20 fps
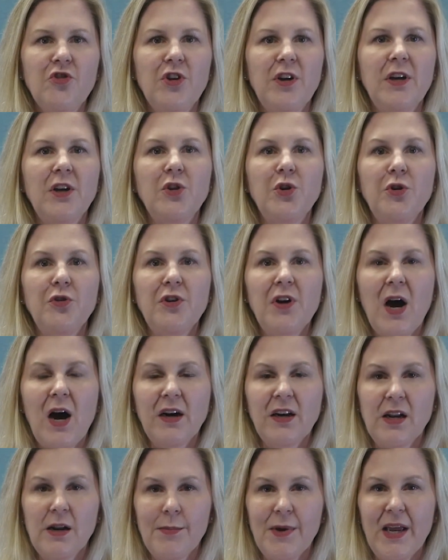to include
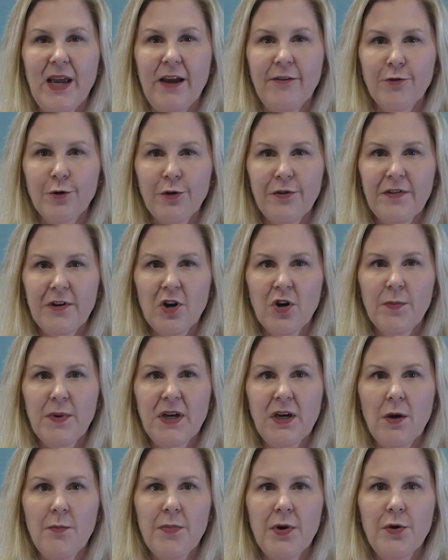cognitive behavioral therapy
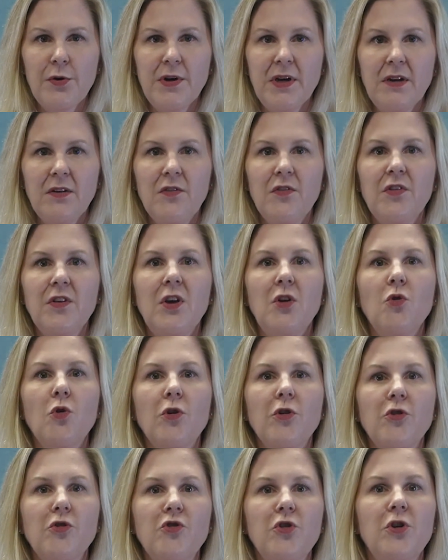components in
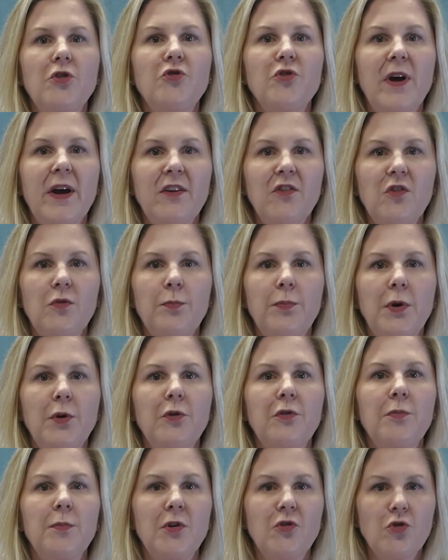order to address
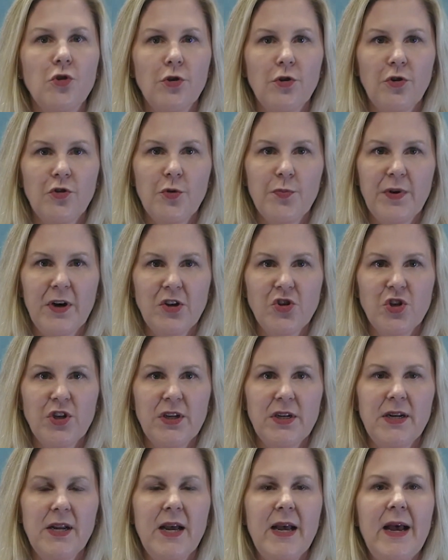both maternal
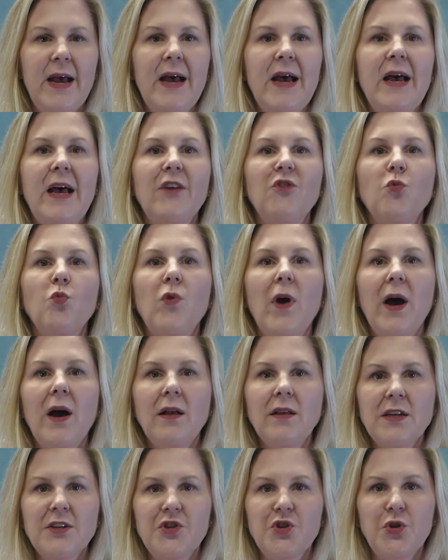depression as
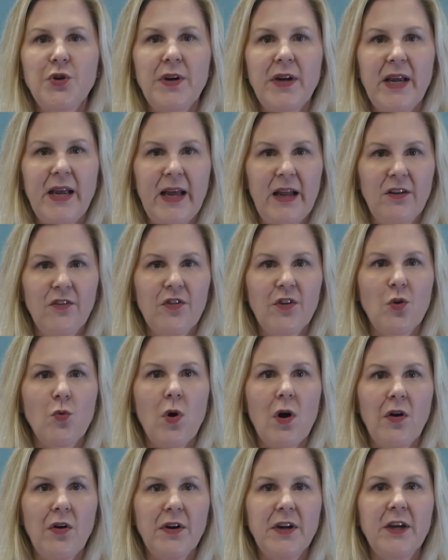well as to enhance the
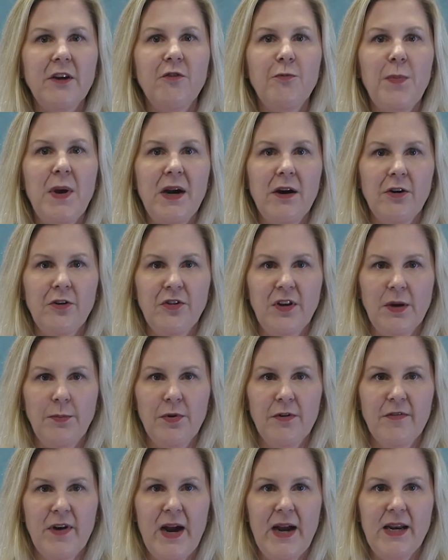quality of parenting
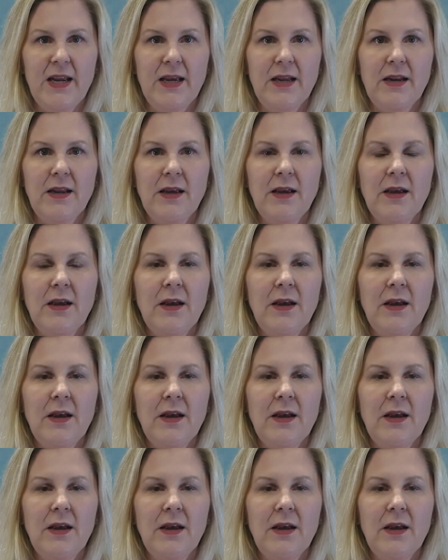provided.